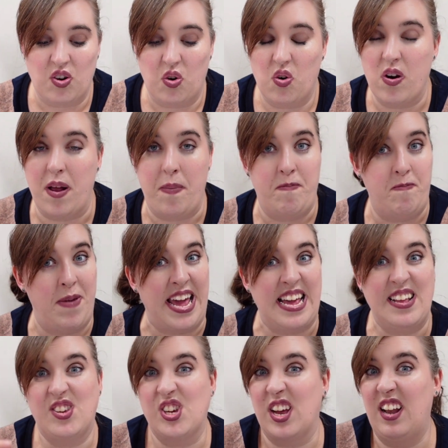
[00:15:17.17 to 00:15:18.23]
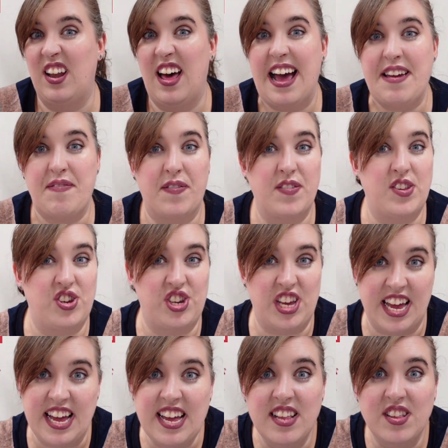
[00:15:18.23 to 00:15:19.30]
or a major life
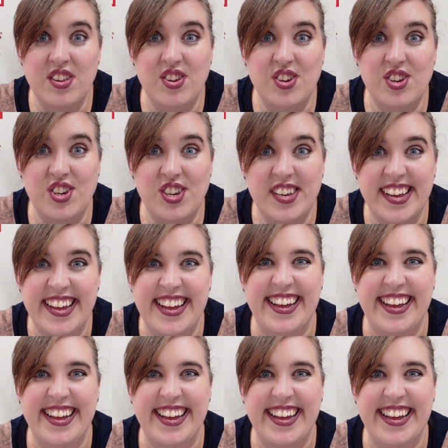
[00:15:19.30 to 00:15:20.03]
change.